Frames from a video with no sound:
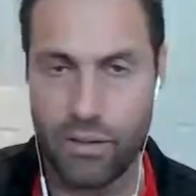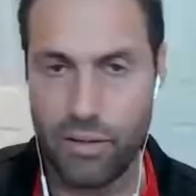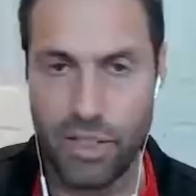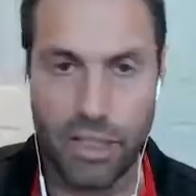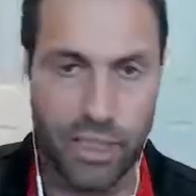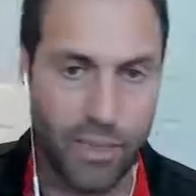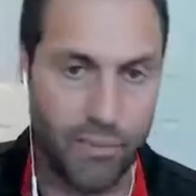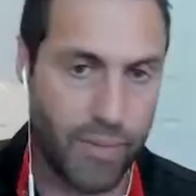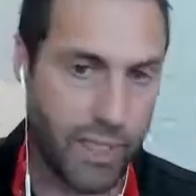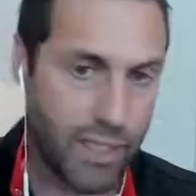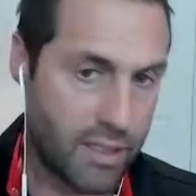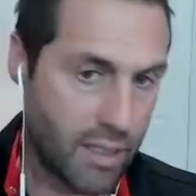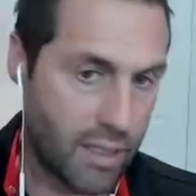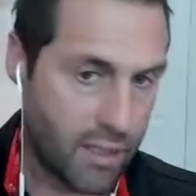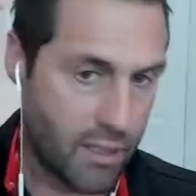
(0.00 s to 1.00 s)
limbic
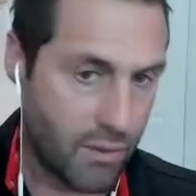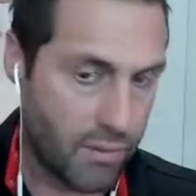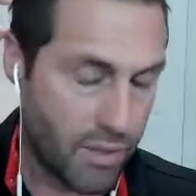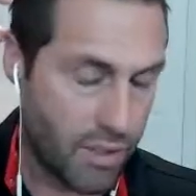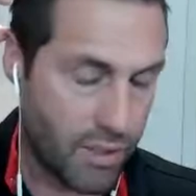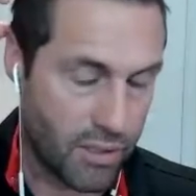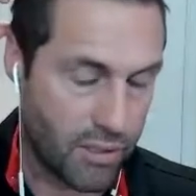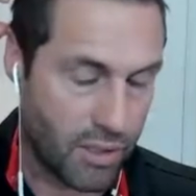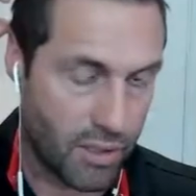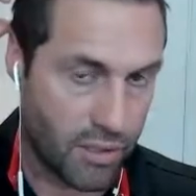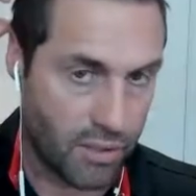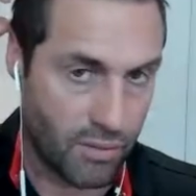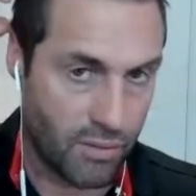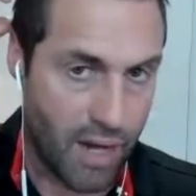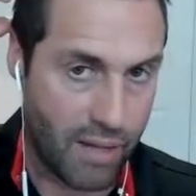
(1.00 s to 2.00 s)
system, which is just
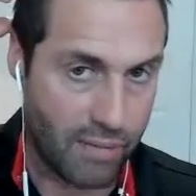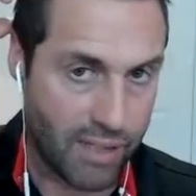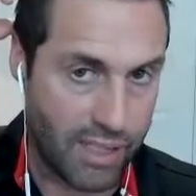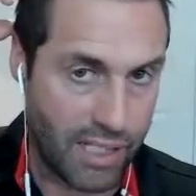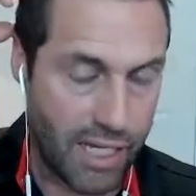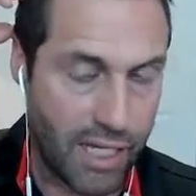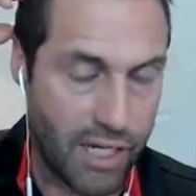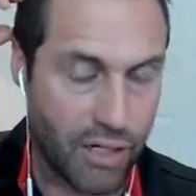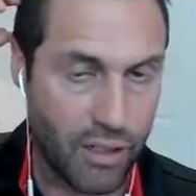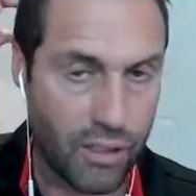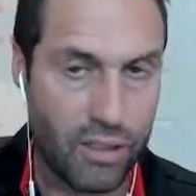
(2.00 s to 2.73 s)
around the ear,